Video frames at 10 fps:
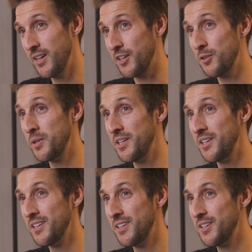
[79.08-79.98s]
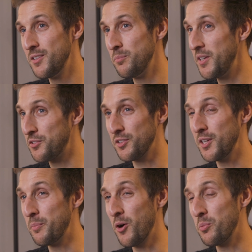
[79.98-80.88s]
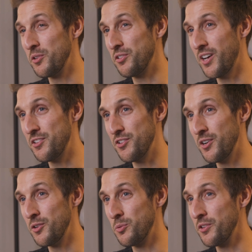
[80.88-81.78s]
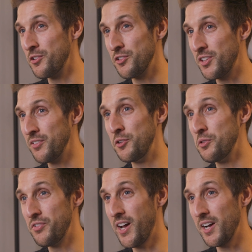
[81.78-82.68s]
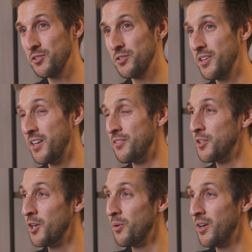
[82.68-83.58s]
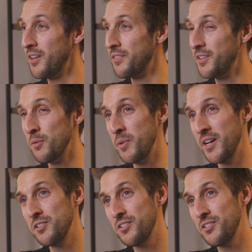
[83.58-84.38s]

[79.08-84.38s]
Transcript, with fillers: it could be basically a PowerPoint slideshow where they're just giving you the facts. And if you go on the abandoned